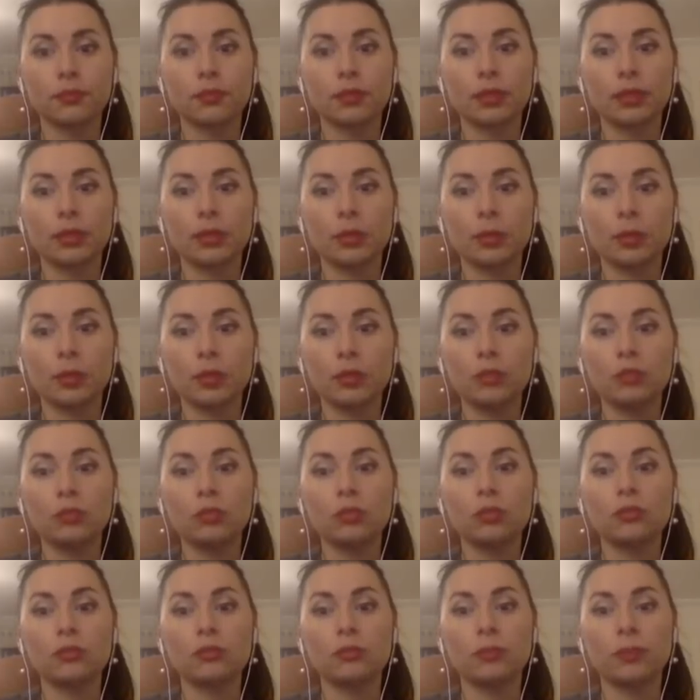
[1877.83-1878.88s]
And we need to
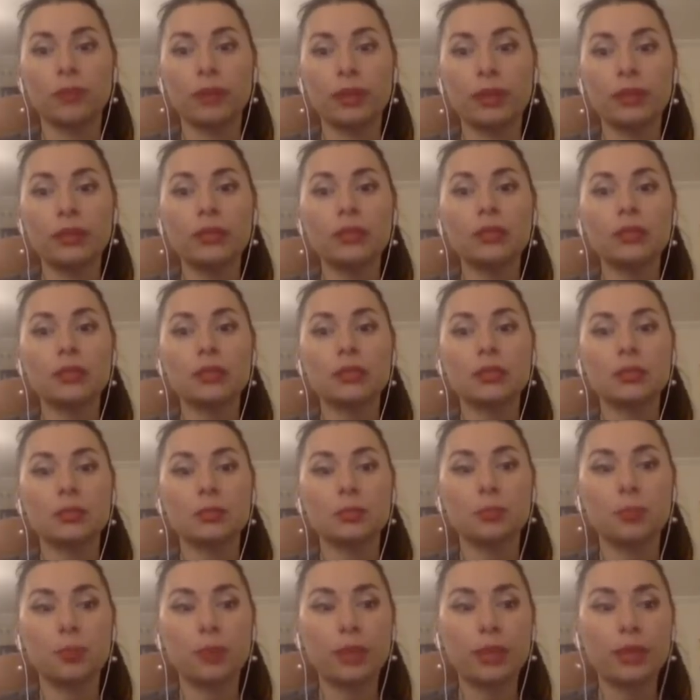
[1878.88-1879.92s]
give men
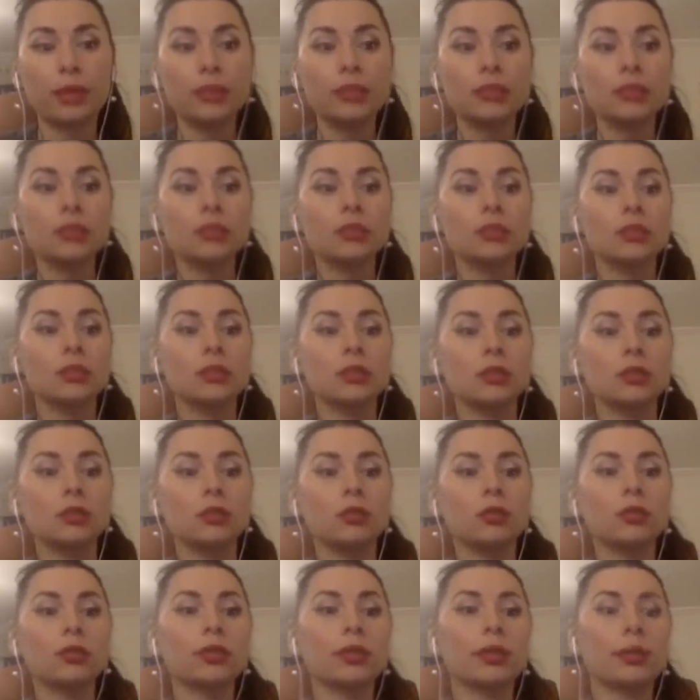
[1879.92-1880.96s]
space.
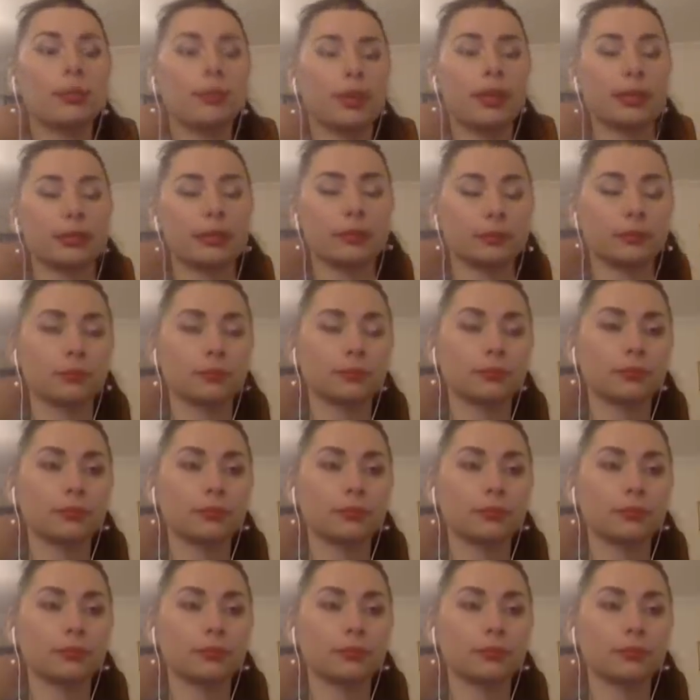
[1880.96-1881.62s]
You're a man.